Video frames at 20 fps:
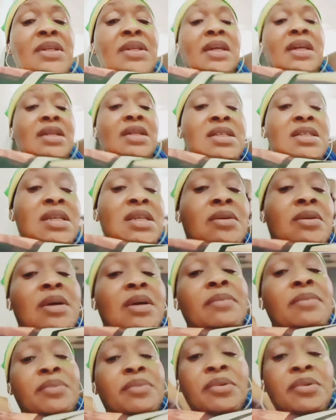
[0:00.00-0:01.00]
enitewa
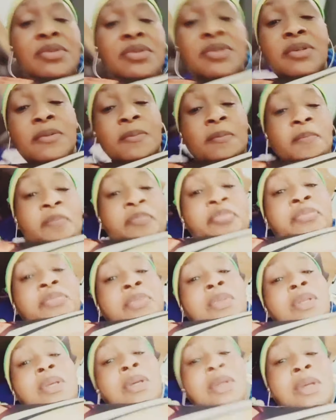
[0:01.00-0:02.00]
abroad.
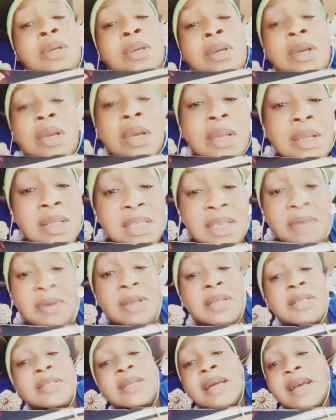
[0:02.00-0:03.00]
Enitewa ni
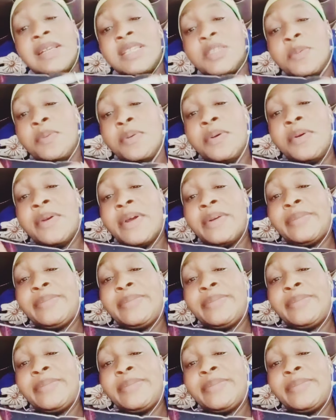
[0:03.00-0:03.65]
diaspora.